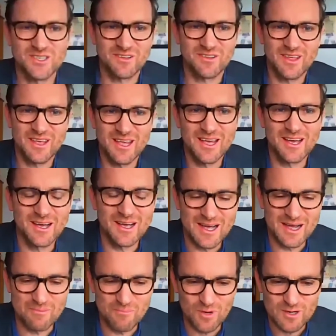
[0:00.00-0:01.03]
mentioned it
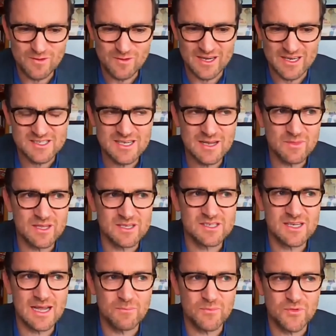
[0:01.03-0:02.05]
there briefly, and it's
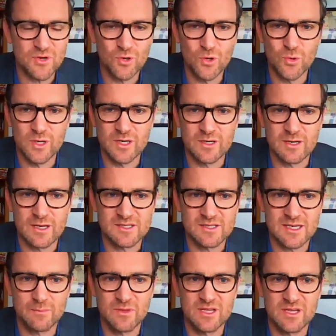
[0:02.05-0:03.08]
something that's come through
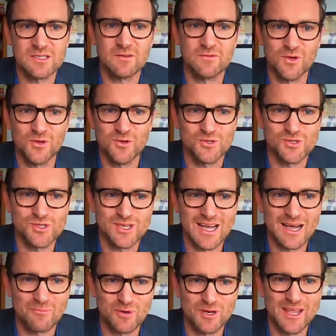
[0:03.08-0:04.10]
in some of the
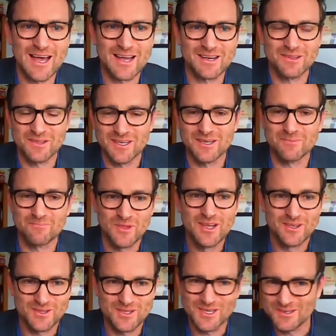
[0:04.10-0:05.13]
interviews regarding
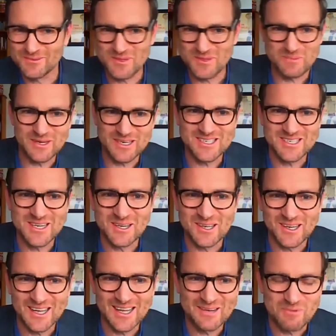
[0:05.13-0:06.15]
the big
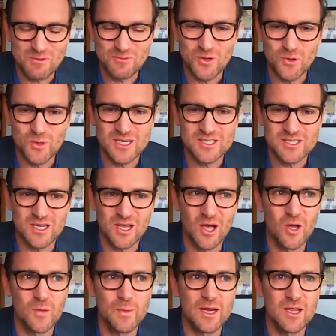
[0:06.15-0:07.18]
deal a few
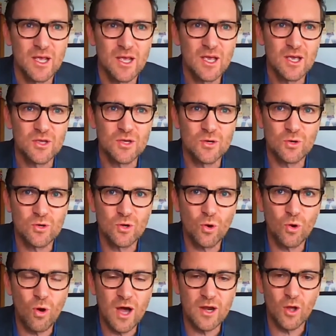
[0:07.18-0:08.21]
weeks ago. But
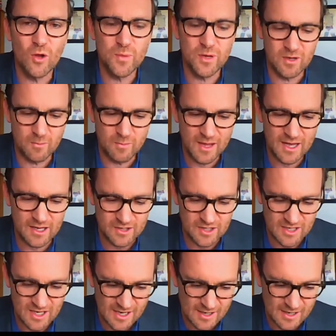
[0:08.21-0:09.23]
you're quite open
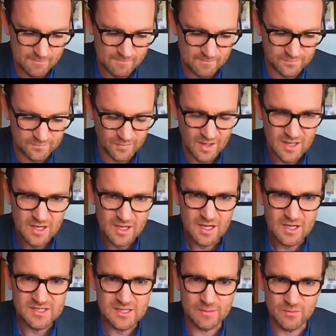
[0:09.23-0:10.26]
about
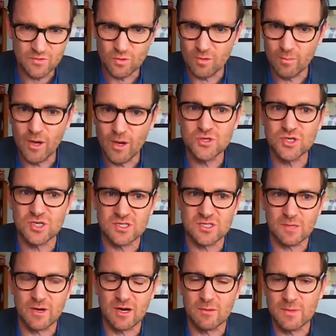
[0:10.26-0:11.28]
some of your
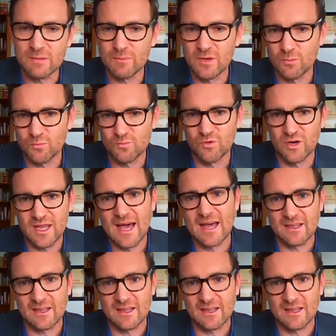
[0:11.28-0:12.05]
emotions. I mean, I remember